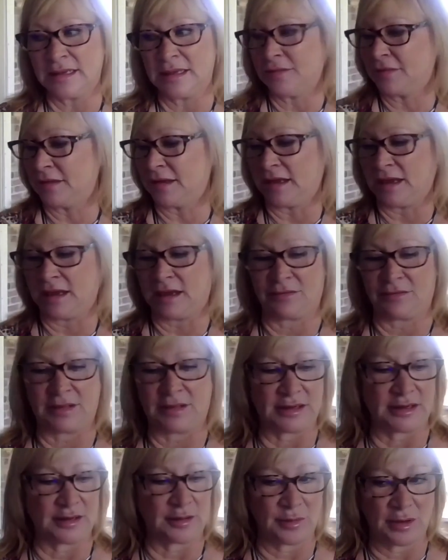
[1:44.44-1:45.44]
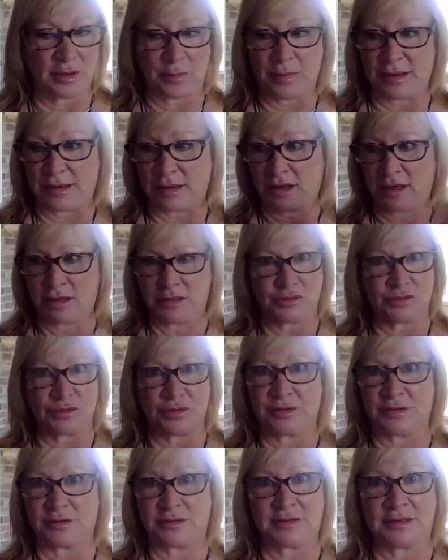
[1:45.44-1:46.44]
they have like about
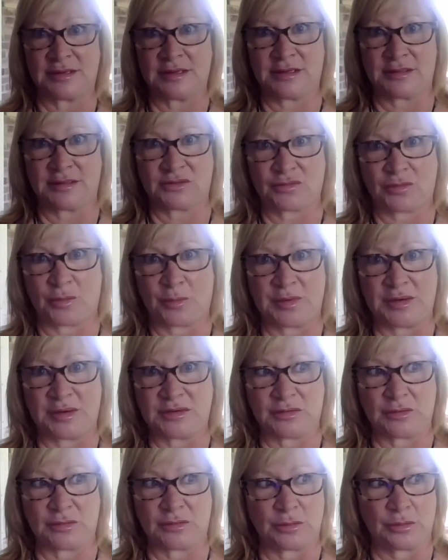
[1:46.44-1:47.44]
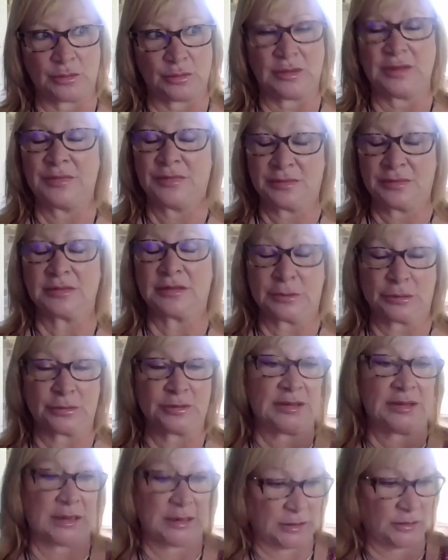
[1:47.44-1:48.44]
100 things for me to,
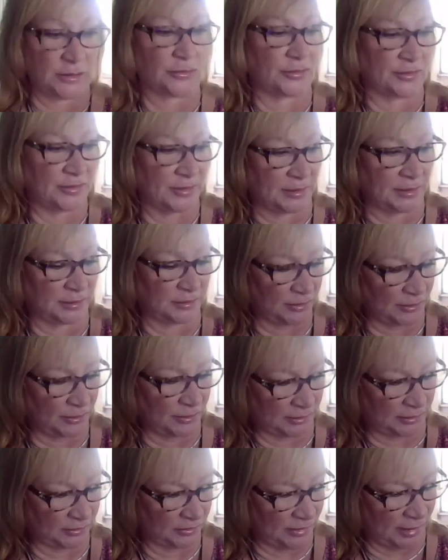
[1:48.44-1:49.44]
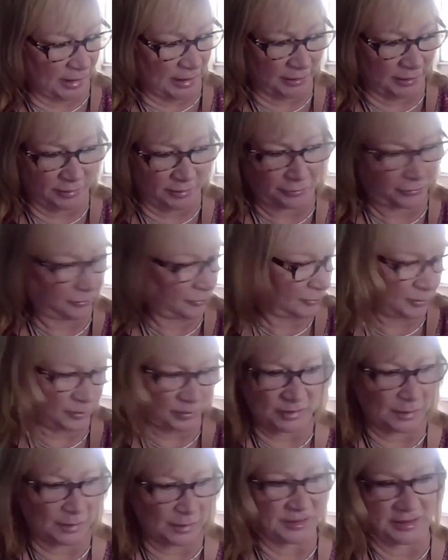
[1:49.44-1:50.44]
literally 100 things, like a stack of
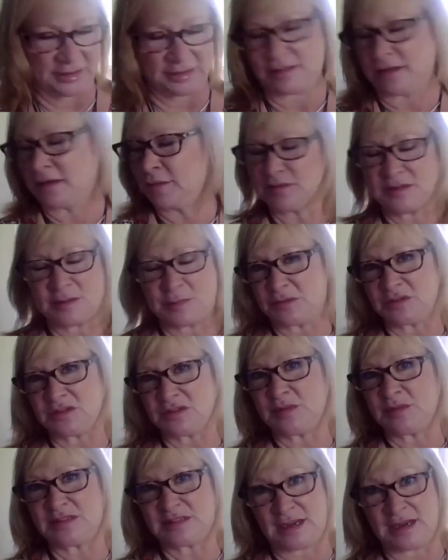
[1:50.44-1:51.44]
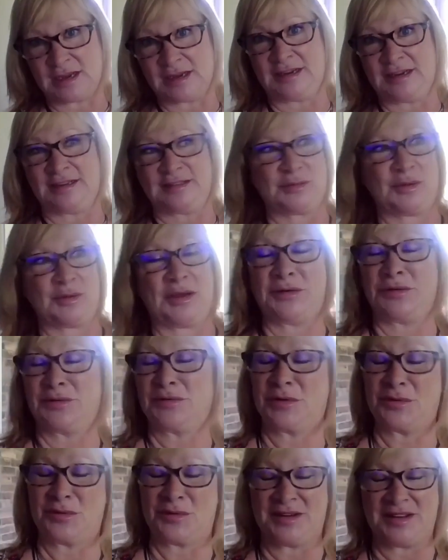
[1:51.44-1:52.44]
something that I'm supposed to be signing. So I don't
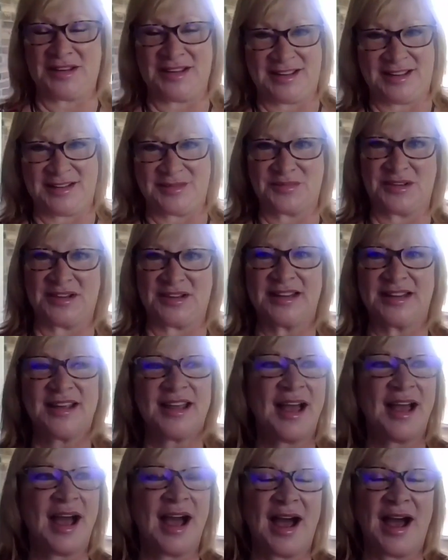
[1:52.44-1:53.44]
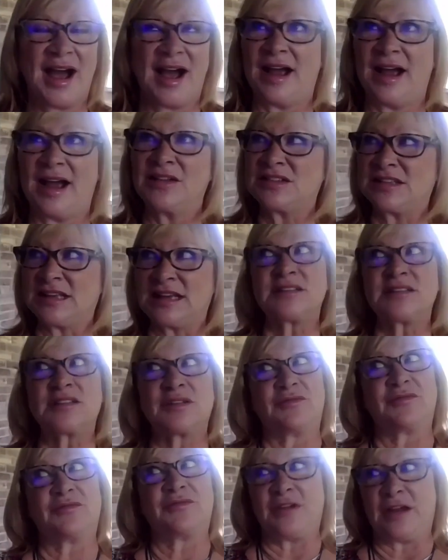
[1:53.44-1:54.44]
know what yet, but I have signed
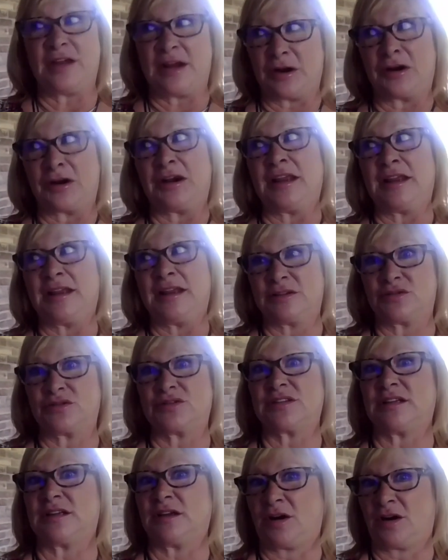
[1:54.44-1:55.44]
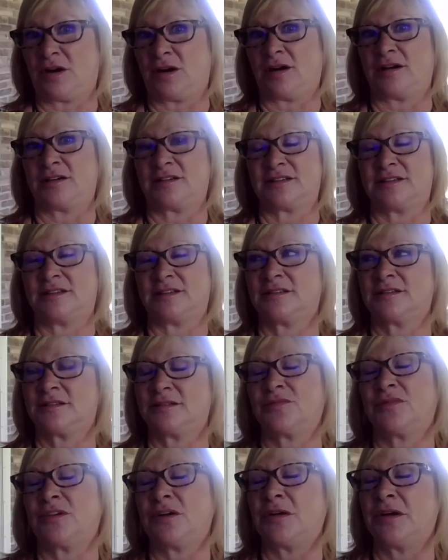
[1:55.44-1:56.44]
some very interesting cards, and it's
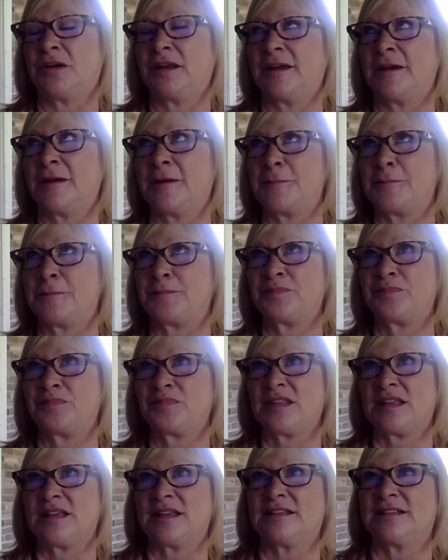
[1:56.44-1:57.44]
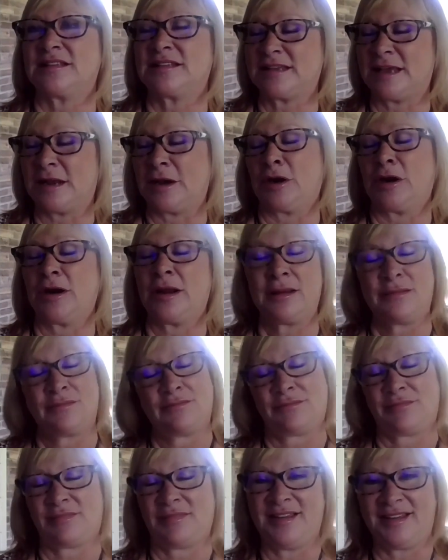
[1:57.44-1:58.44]
very scary
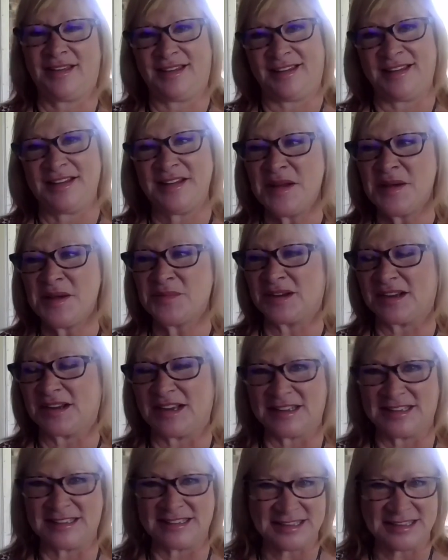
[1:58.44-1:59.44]
because